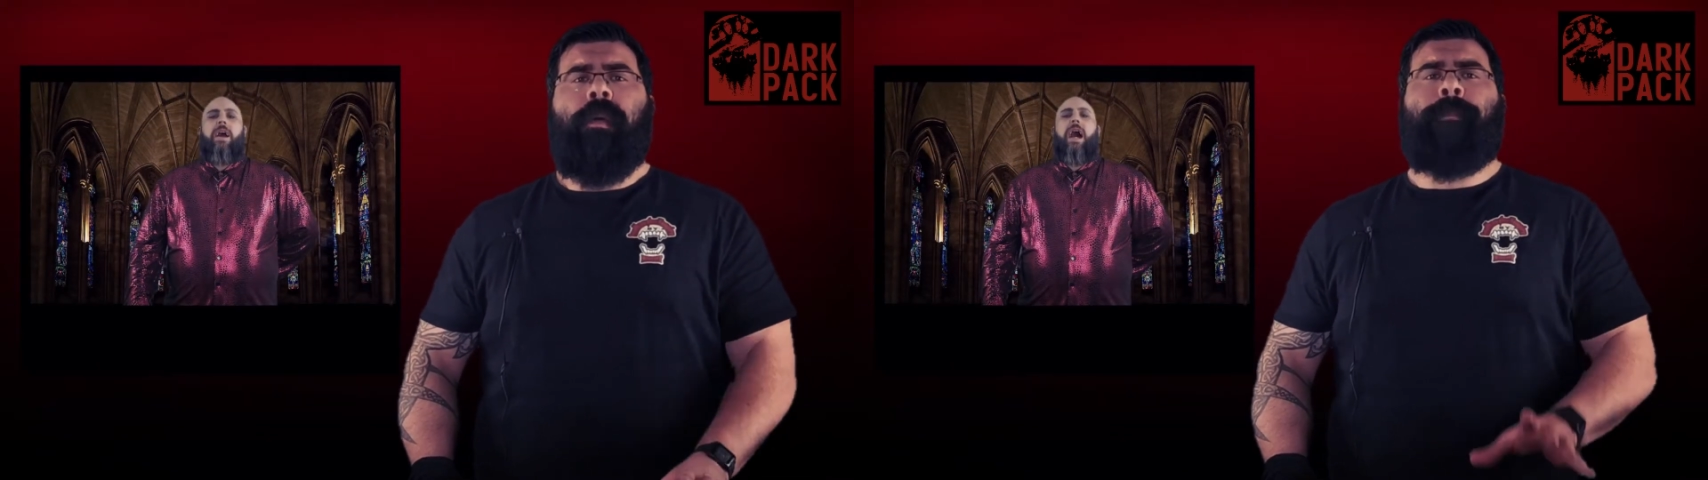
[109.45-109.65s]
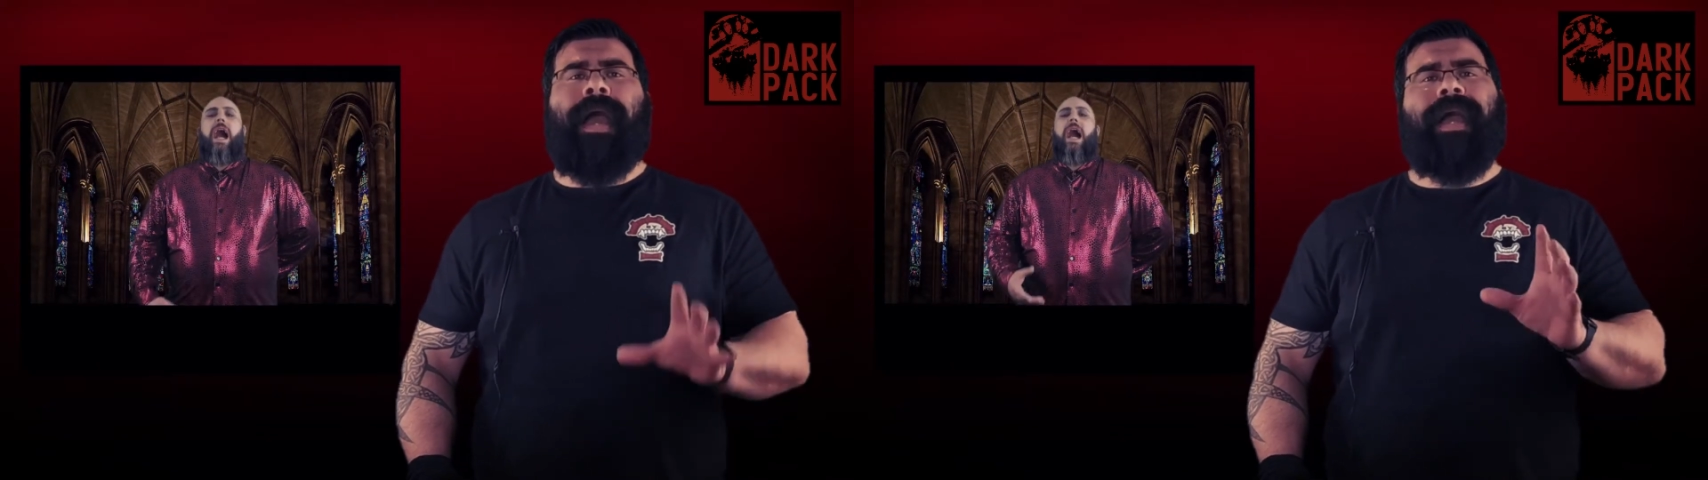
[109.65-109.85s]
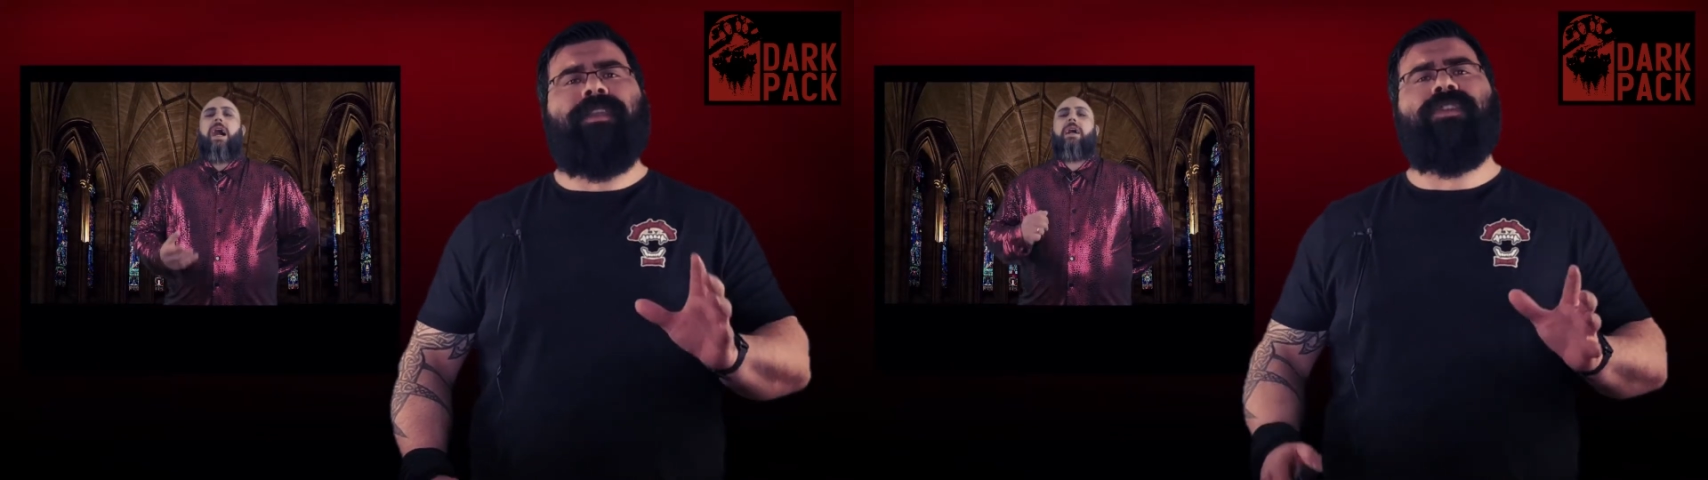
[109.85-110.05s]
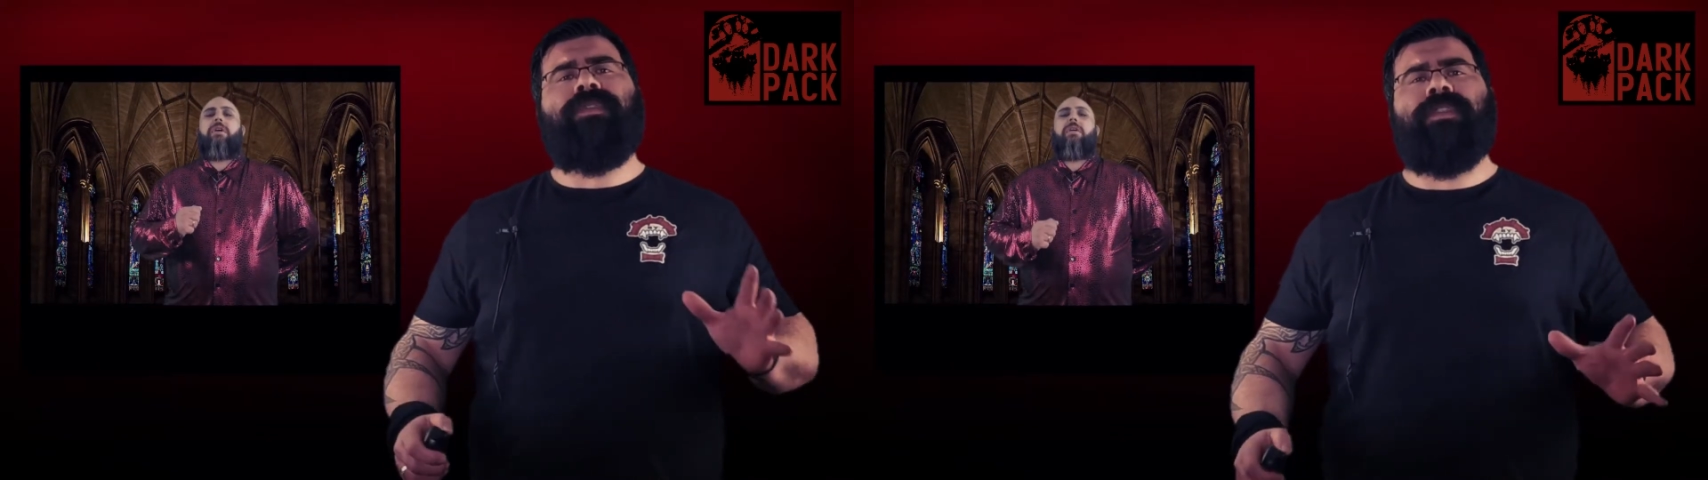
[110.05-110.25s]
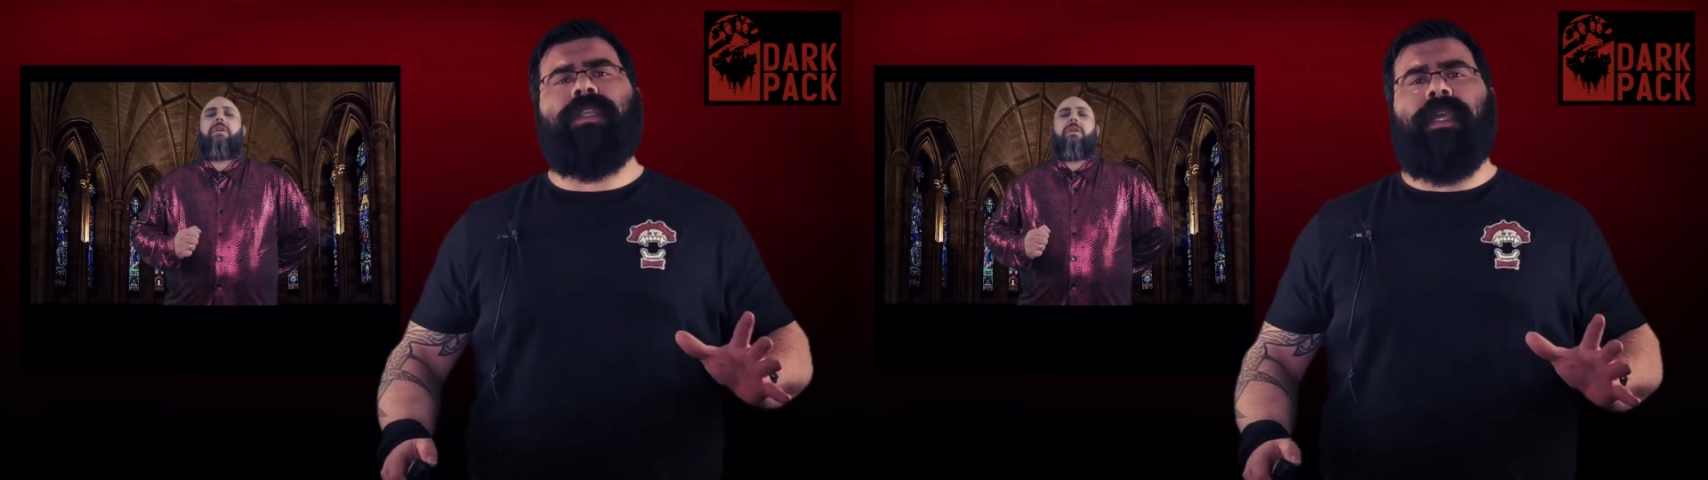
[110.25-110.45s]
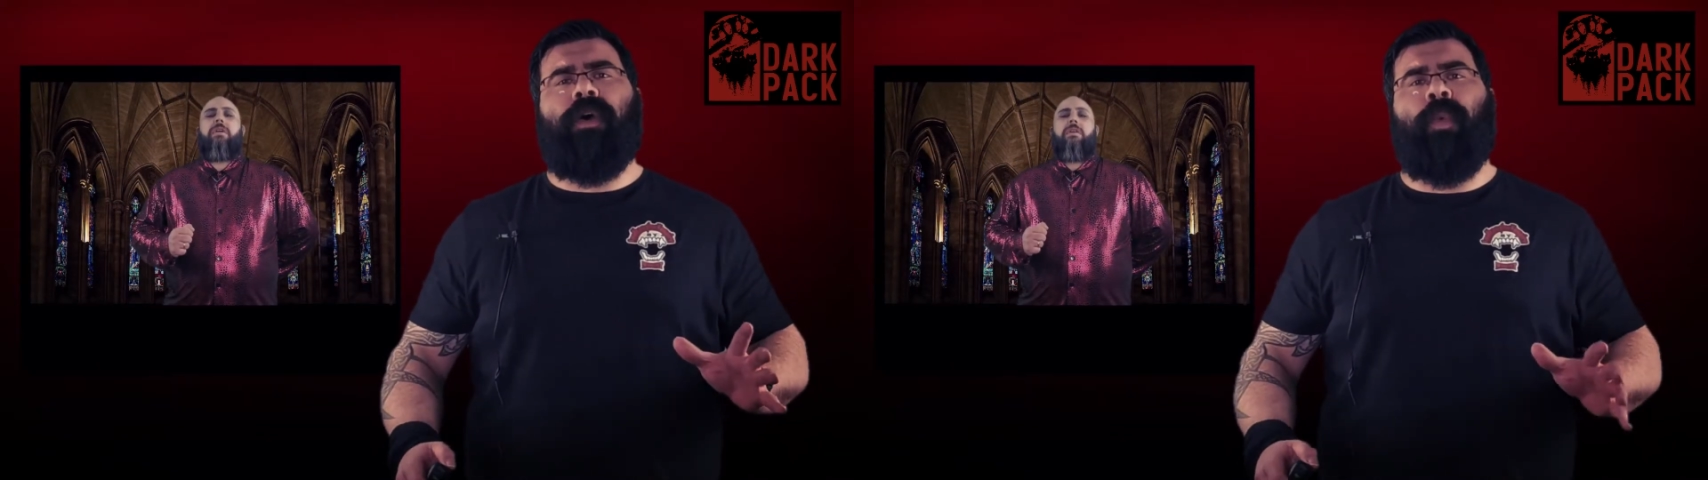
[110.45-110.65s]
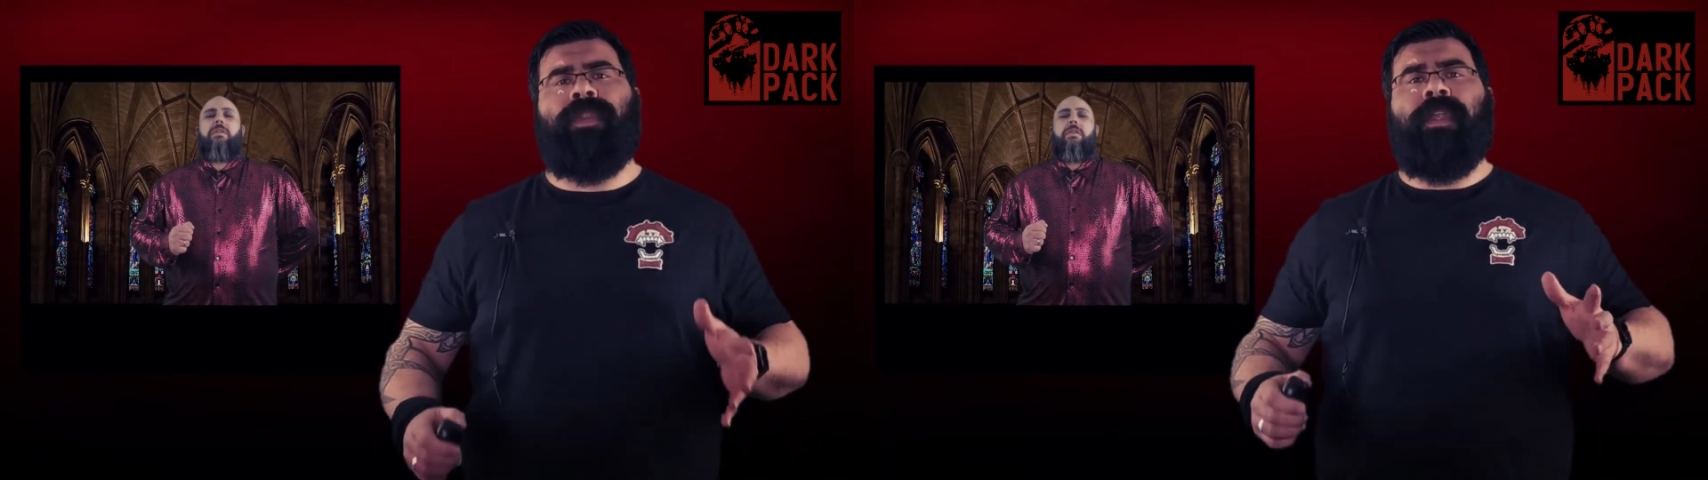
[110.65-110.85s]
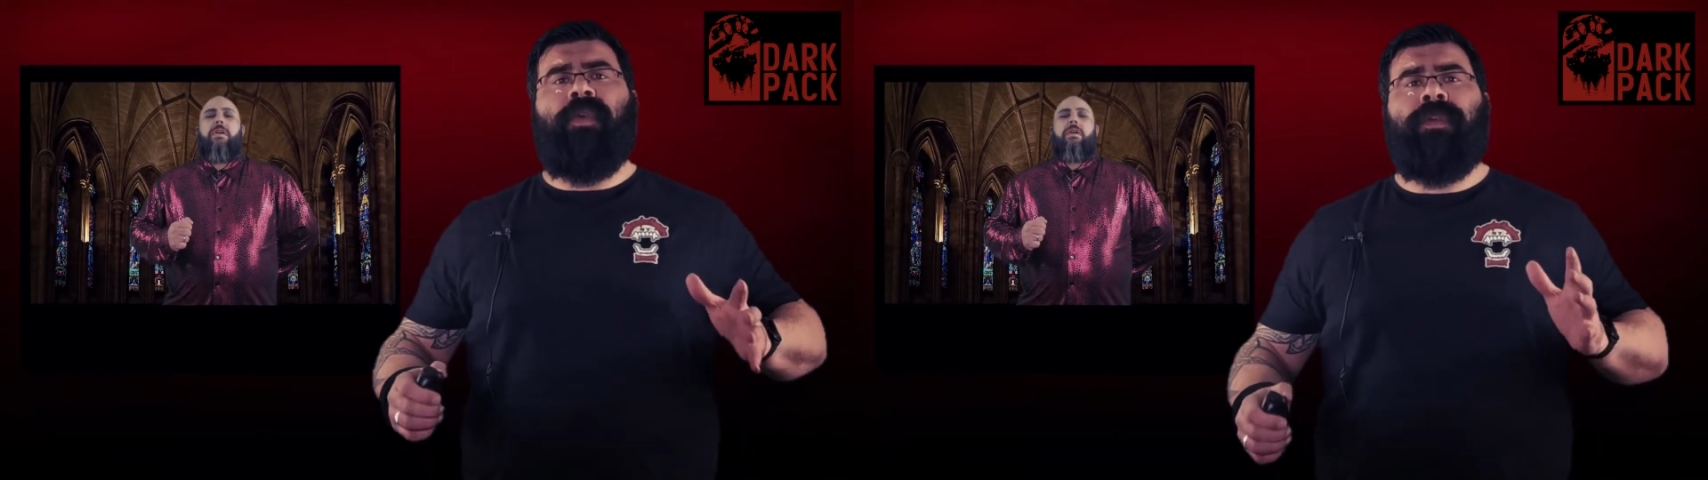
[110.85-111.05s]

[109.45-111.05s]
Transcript: But as your skill within